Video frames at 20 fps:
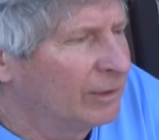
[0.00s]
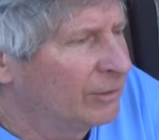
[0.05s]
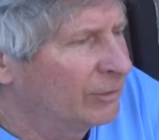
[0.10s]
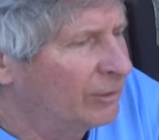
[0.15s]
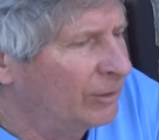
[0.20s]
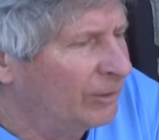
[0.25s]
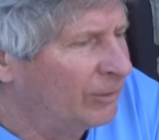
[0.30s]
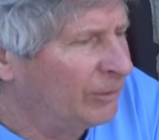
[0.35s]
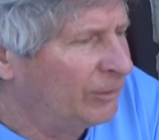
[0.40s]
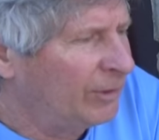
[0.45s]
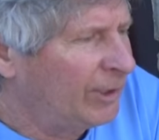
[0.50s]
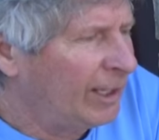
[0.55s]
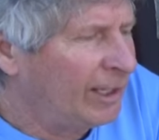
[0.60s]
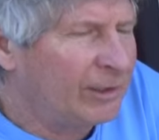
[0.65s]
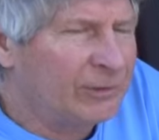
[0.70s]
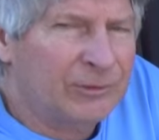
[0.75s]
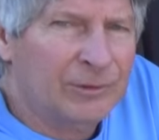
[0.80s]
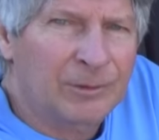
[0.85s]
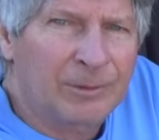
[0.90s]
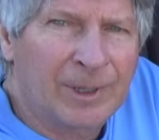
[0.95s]
So
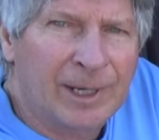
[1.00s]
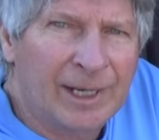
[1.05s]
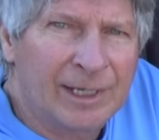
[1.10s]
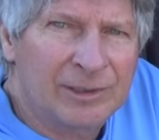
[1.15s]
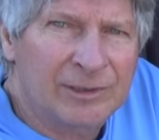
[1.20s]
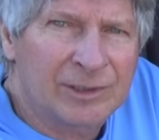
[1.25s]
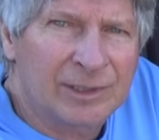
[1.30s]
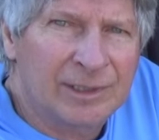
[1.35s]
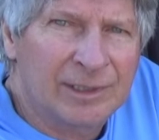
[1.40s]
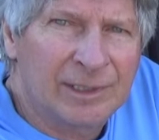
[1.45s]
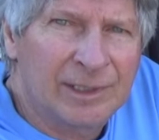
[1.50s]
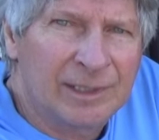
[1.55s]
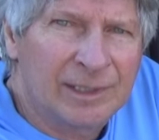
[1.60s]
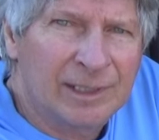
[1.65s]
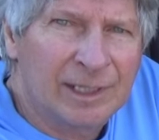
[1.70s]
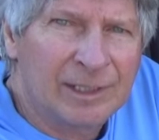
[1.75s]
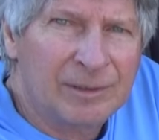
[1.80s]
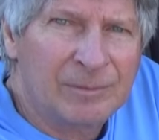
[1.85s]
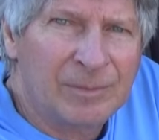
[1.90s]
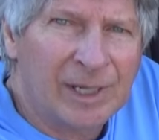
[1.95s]
thanks for watching.
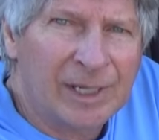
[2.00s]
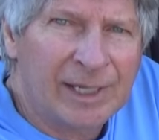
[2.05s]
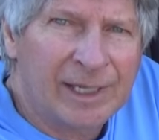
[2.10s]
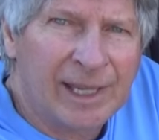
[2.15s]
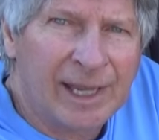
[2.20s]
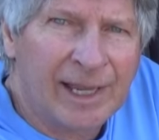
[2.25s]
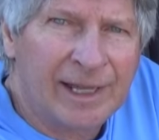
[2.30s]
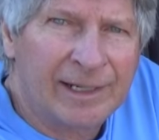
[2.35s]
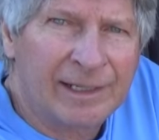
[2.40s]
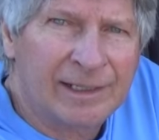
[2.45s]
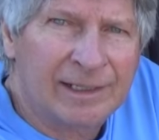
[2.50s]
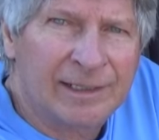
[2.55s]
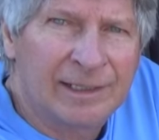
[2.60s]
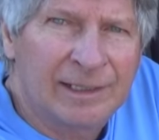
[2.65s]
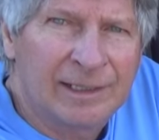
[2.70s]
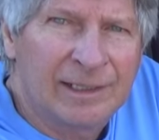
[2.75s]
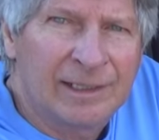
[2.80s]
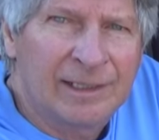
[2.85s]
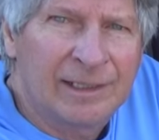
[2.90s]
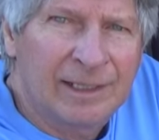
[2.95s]
I'm Mike Haduck.
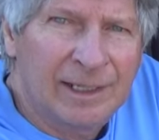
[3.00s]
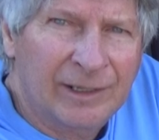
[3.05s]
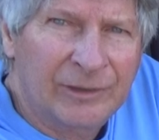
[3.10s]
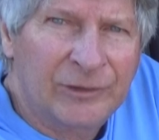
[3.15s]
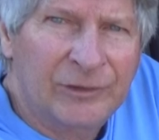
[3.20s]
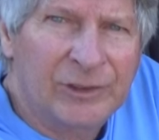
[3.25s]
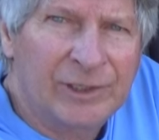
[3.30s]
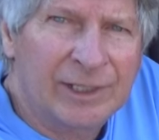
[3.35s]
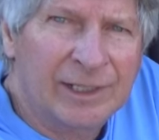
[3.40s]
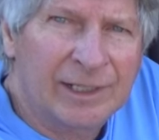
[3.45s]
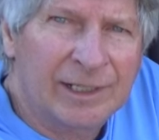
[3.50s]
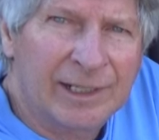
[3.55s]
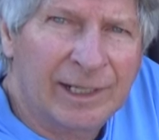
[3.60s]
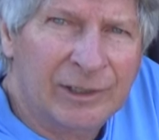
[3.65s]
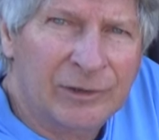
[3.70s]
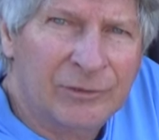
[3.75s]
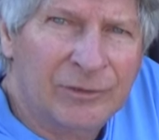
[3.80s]
I'll see you in the next